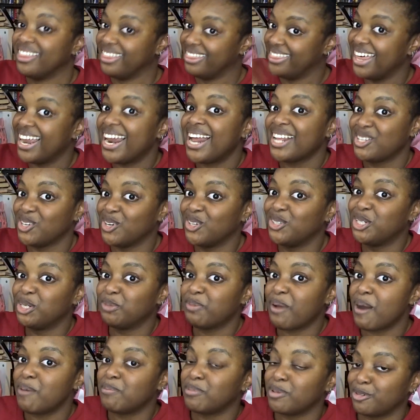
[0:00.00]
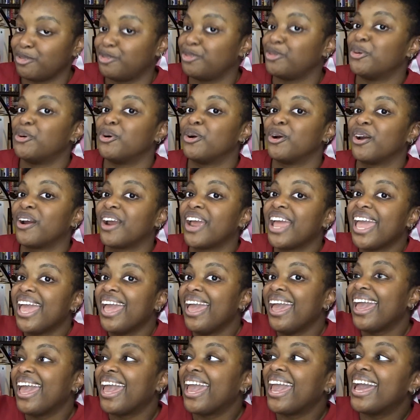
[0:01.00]
that I told you about before,
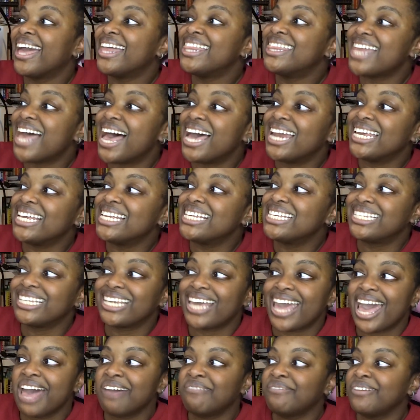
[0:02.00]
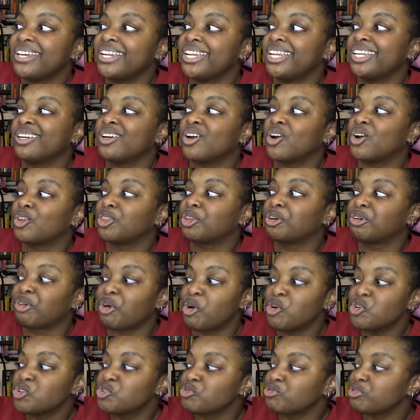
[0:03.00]
and that is The Heaven and Earth
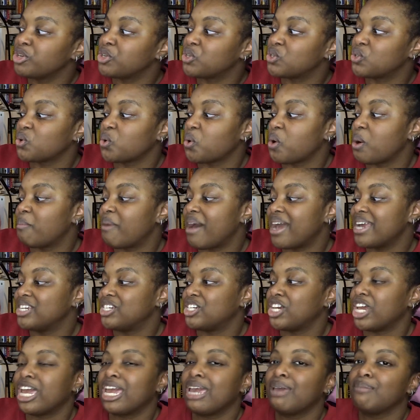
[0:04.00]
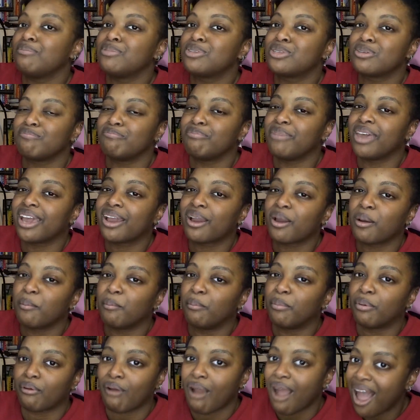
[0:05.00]
Grocery Store by James
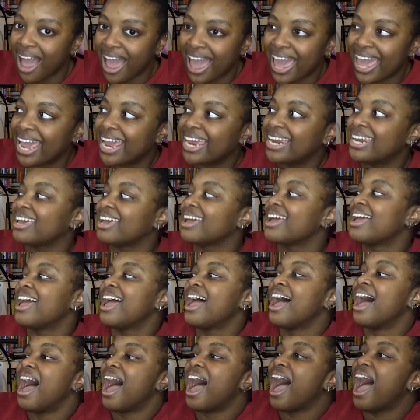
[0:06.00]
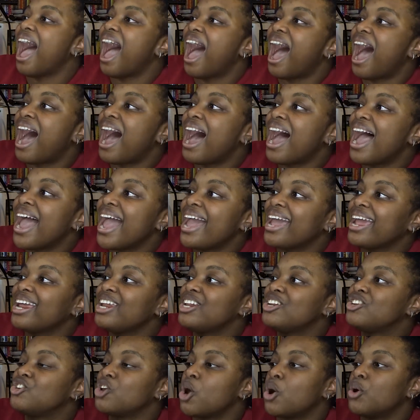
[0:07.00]
McBride.
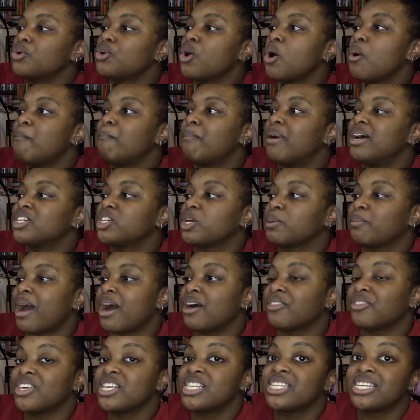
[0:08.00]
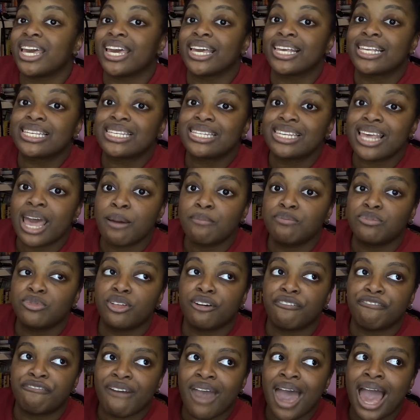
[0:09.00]
I don't know much about this except
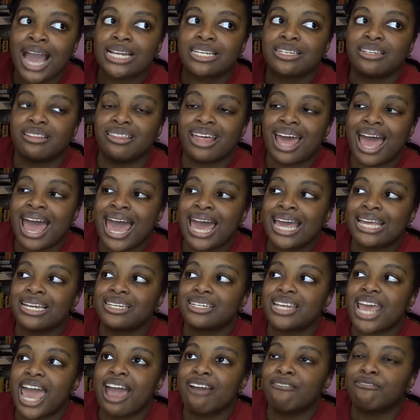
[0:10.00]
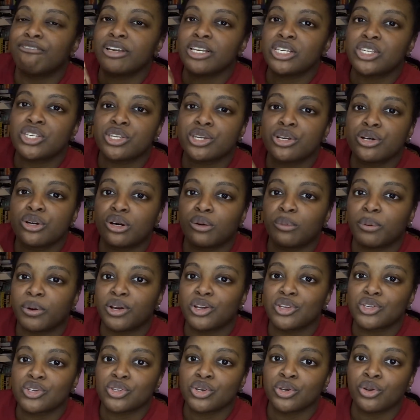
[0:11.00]
the fact that every single
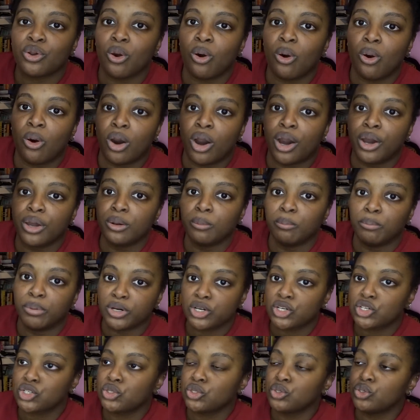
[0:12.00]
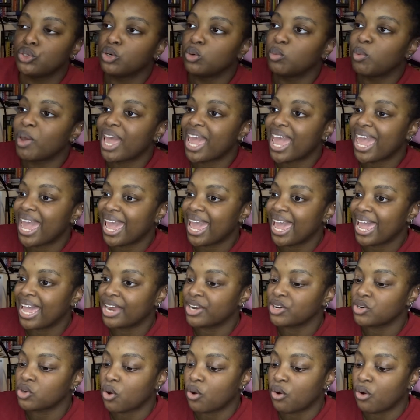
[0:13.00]
person on BookTube
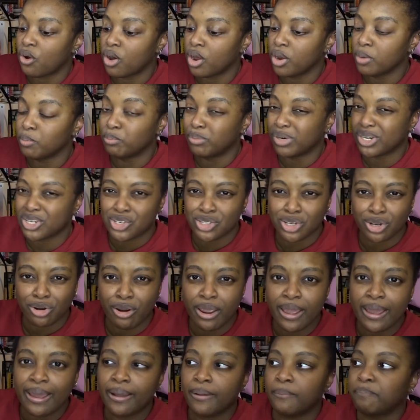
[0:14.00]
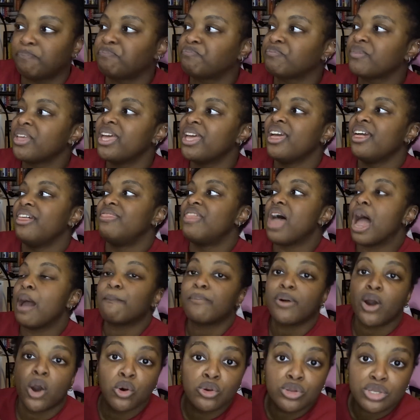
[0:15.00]
and on Bookstagram
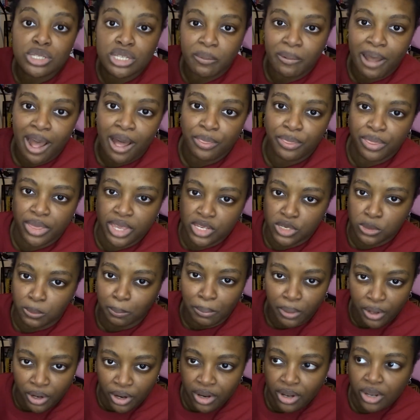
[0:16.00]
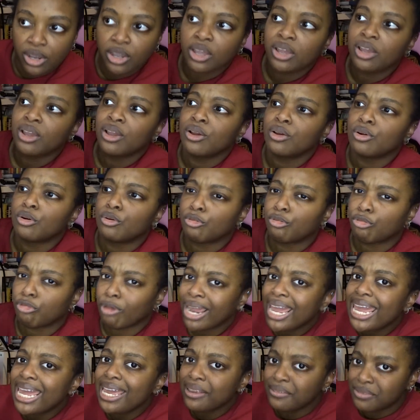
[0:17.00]
that posts about this book
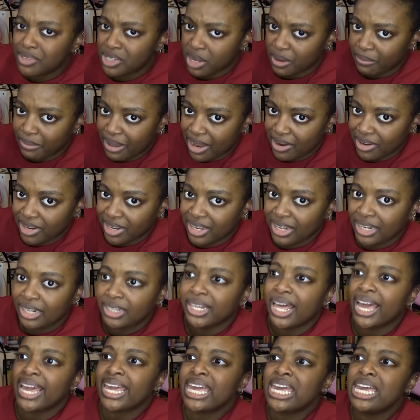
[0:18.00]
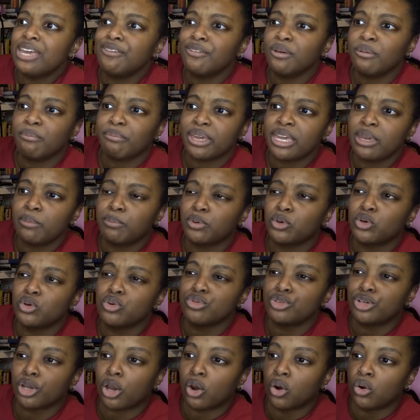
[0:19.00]
raves about it. Like, even people who
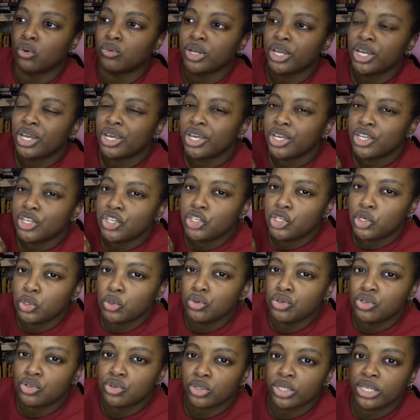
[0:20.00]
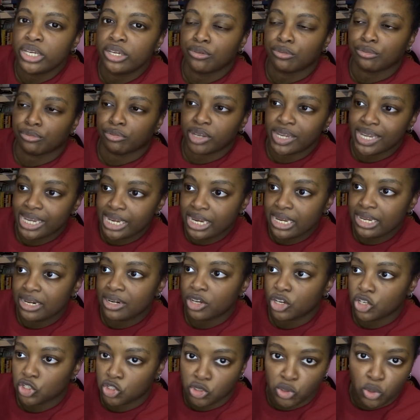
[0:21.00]
don't usually read
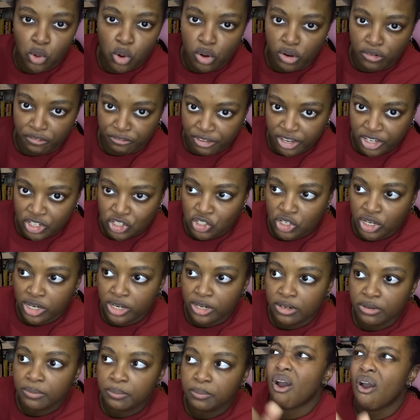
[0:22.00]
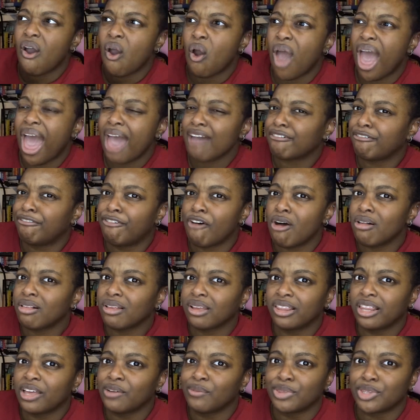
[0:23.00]
historical fiction have
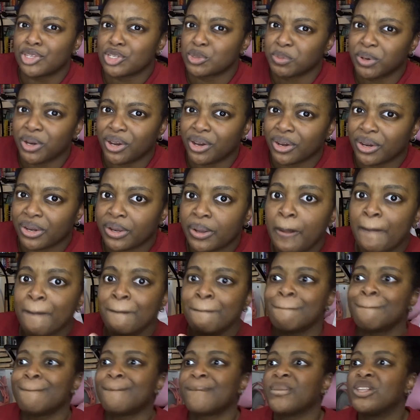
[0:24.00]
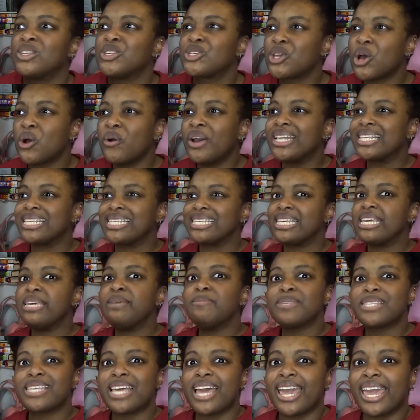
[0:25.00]
fallen in love with this book. So it
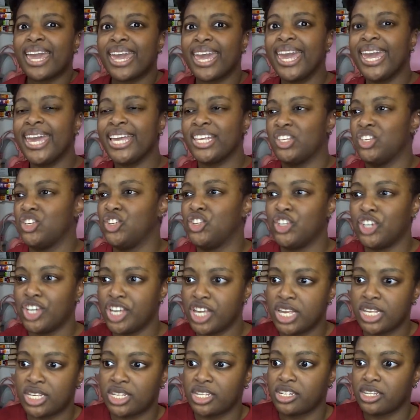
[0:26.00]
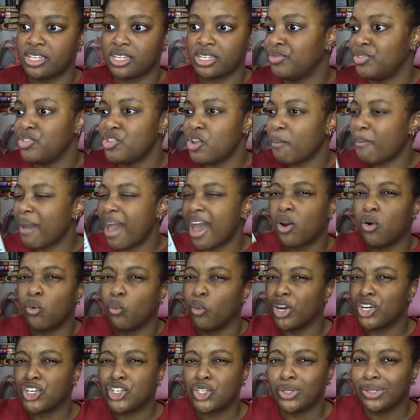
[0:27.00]
seems like it's just, no matter
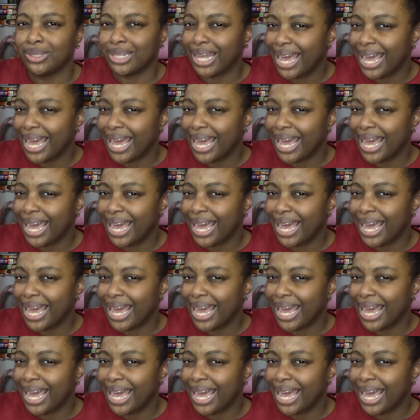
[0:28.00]
what you